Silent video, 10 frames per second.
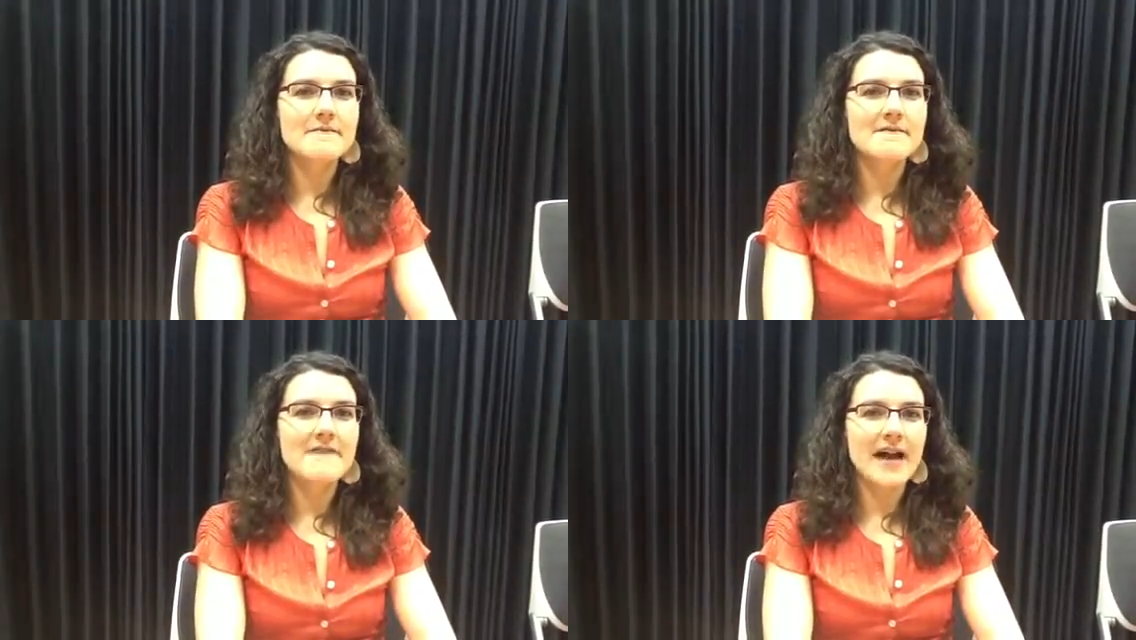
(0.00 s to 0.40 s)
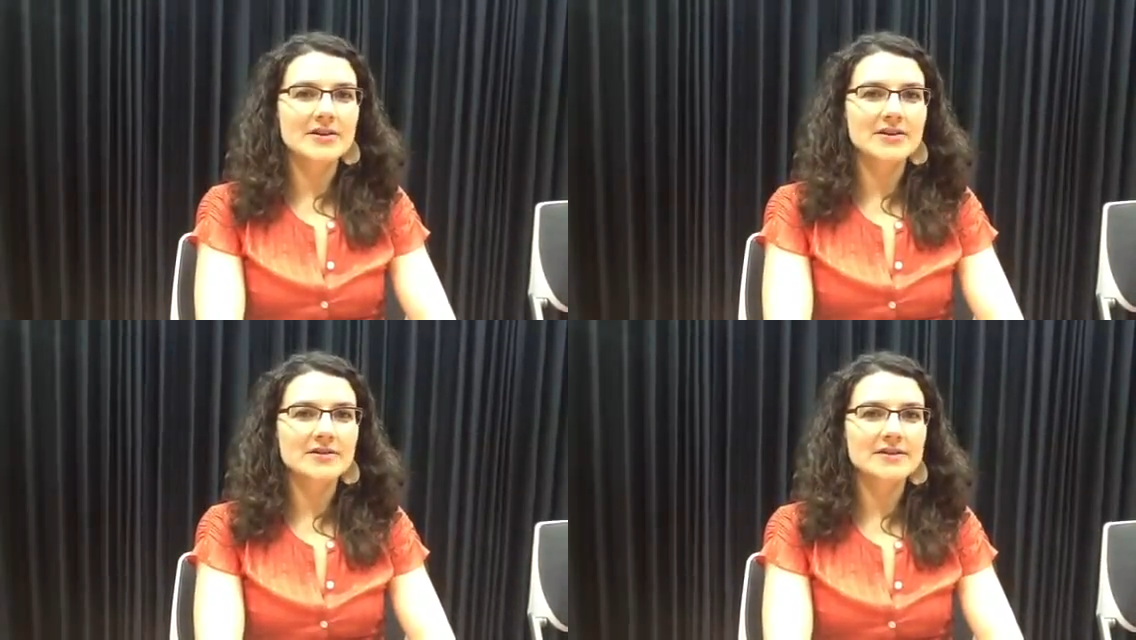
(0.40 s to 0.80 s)

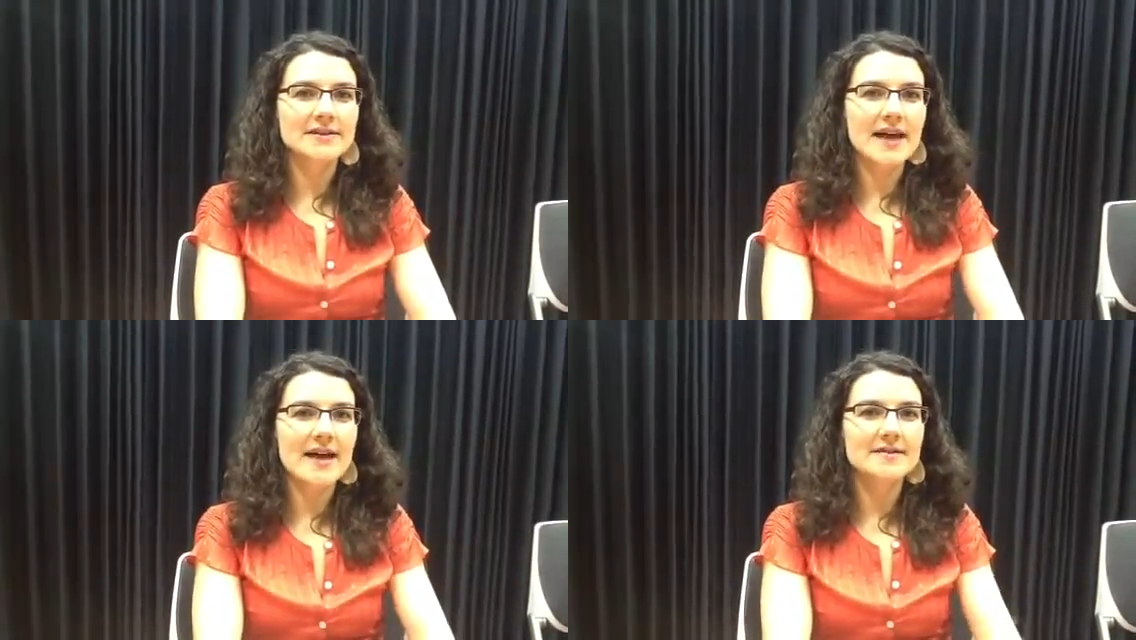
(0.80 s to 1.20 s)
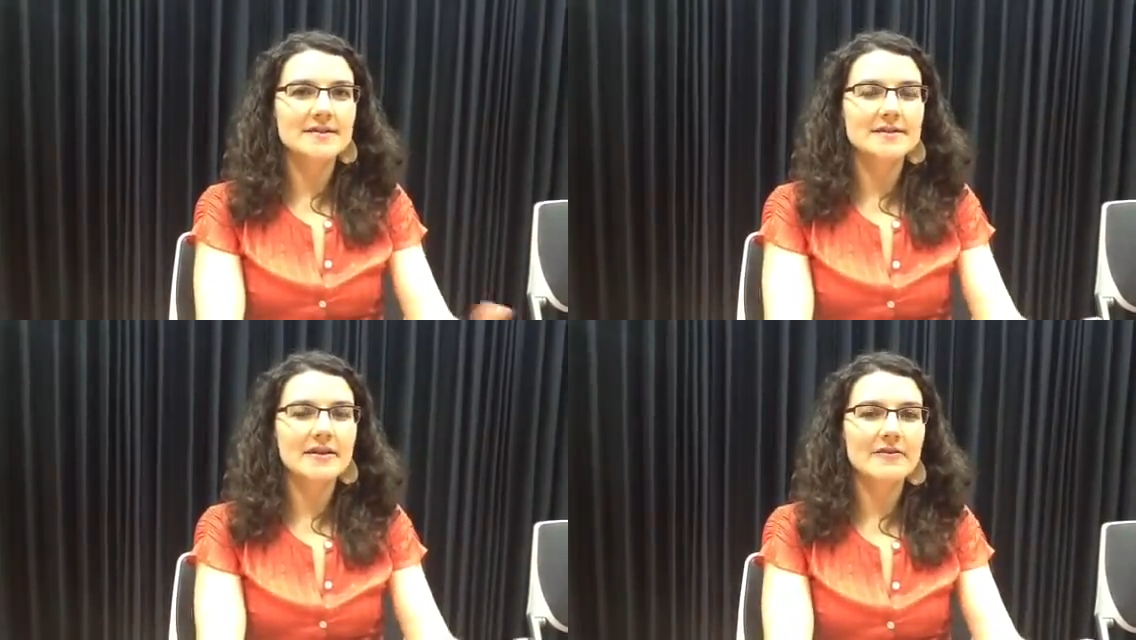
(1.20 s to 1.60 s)
factors
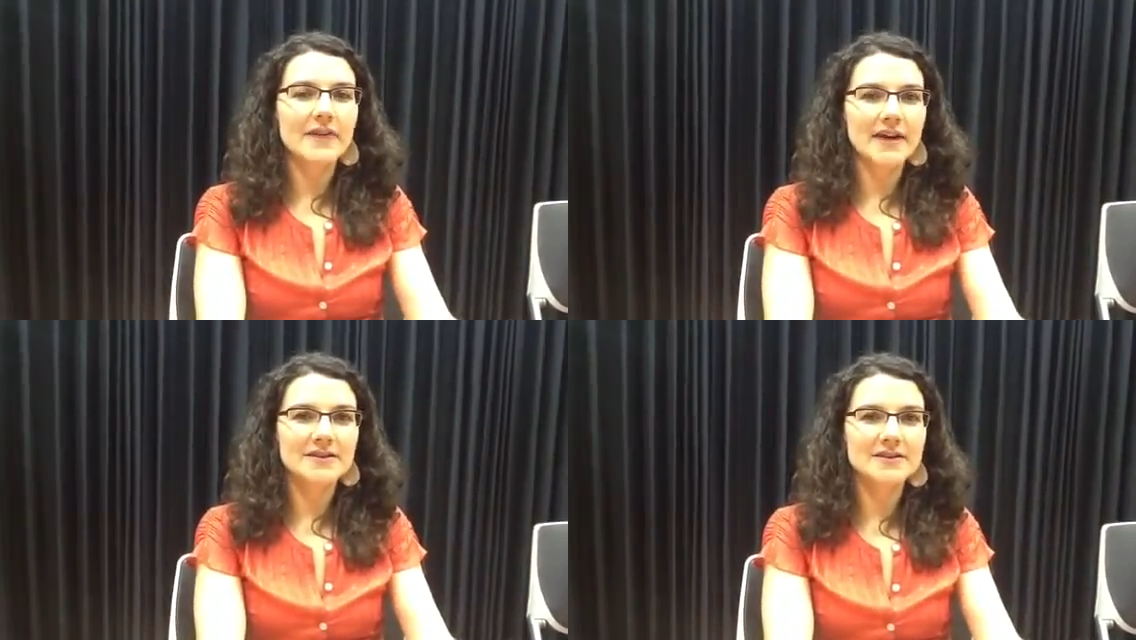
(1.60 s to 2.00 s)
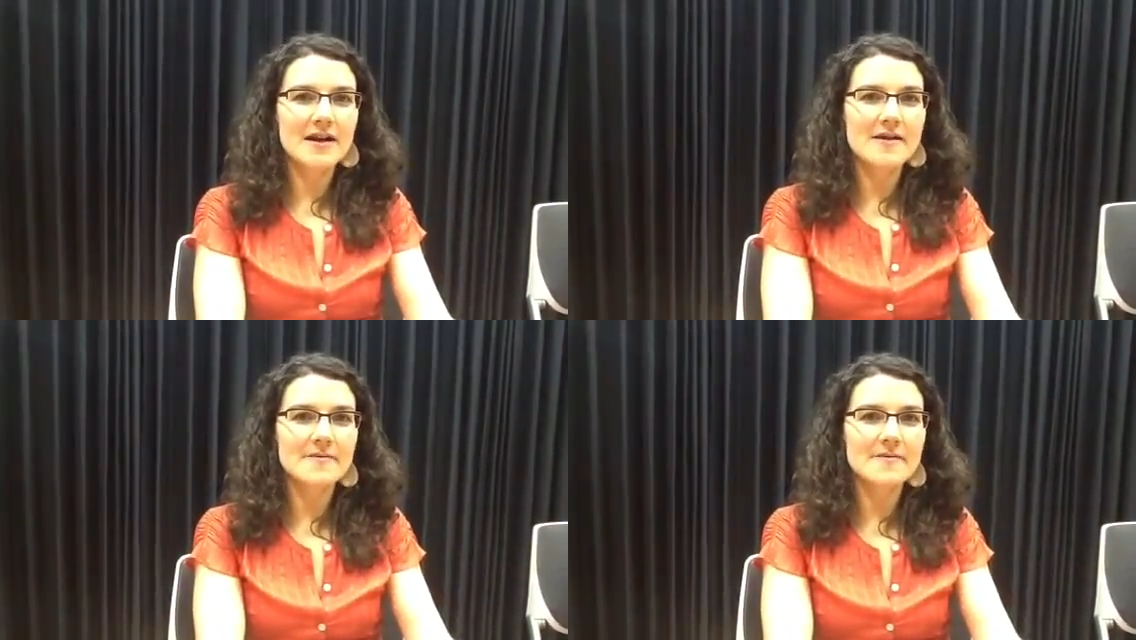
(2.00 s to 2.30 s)
that affect